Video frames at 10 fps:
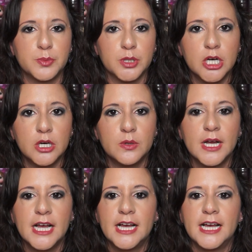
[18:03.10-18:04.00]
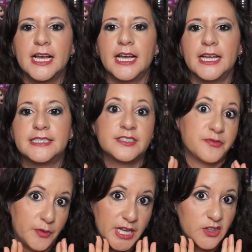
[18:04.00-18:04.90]
below. It's
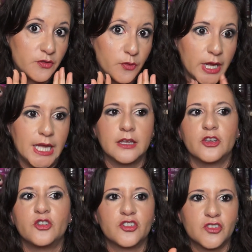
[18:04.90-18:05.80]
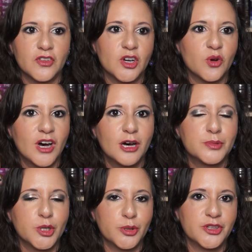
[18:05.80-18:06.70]
free. You just
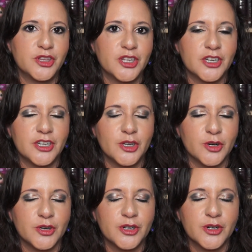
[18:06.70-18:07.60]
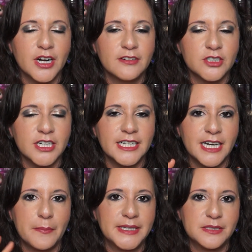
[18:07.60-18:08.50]
upload your cover, and
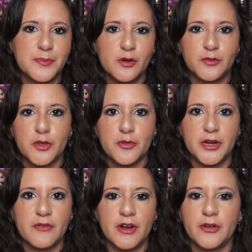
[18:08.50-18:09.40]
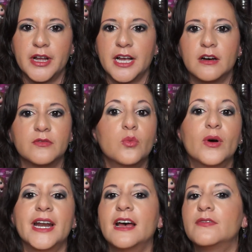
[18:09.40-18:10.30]
then it makes a beautiful 3D rendering of
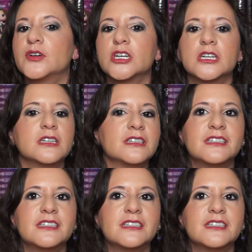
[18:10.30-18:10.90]
whatever